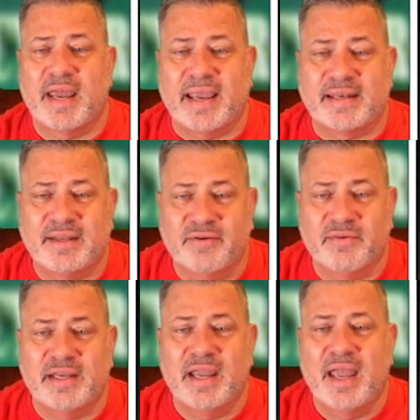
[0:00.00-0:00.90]

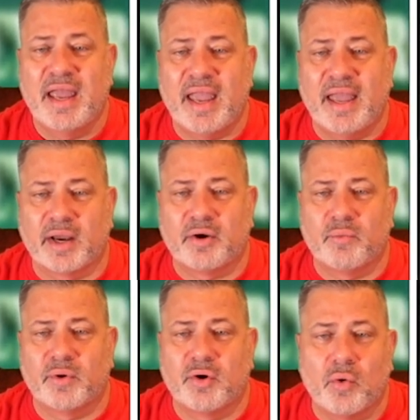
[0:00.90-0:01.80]
activity and
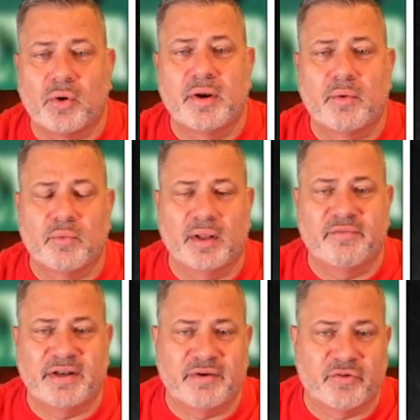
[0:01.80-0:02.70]
record
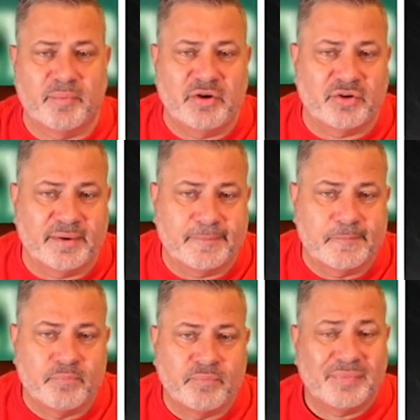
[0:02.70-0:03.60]
relevant information.
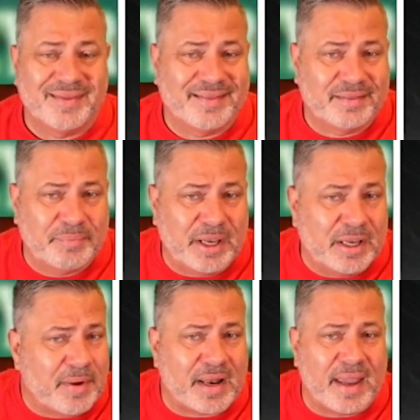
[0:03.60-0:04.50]
Think
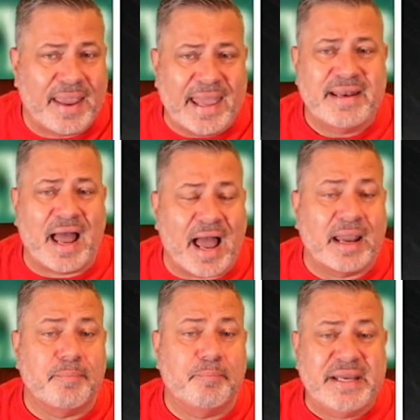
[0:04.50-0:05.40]
about N
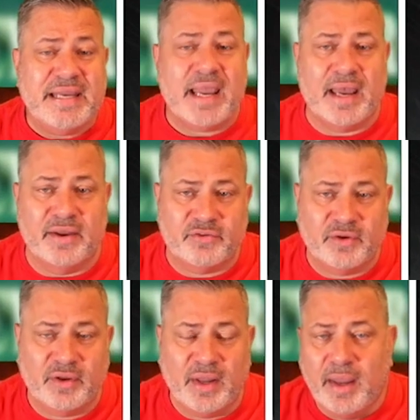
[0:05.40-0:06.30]
I P S,
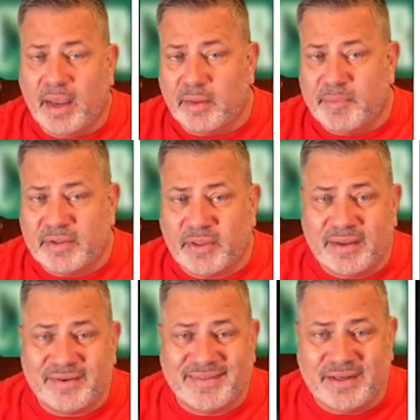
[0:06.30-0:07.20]
and the big thing
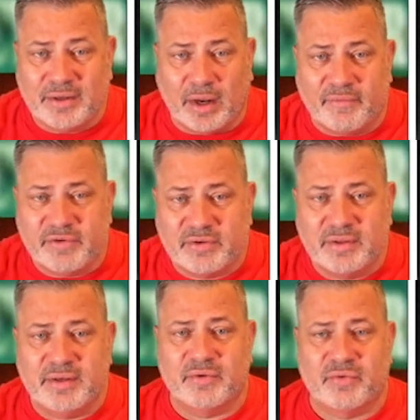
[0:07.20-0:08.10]
is the obviously the
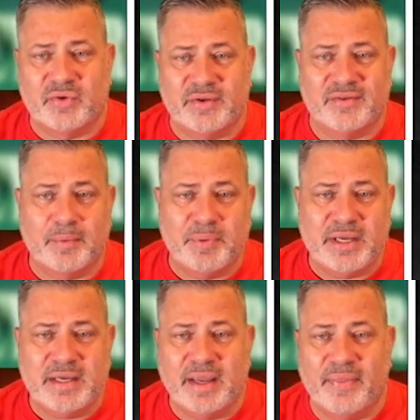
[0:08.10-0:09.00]
difference is the
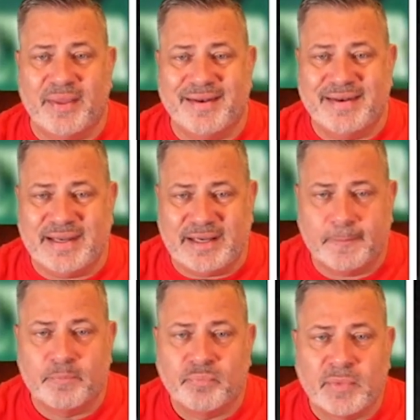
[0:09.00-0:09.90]
P and the D.
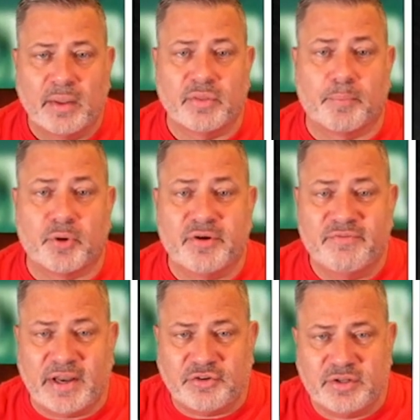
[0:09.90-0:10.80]
The
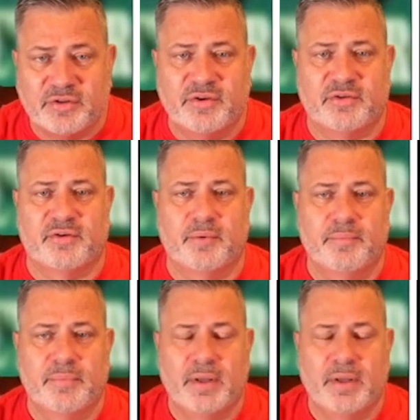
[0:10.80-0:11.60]
prevention system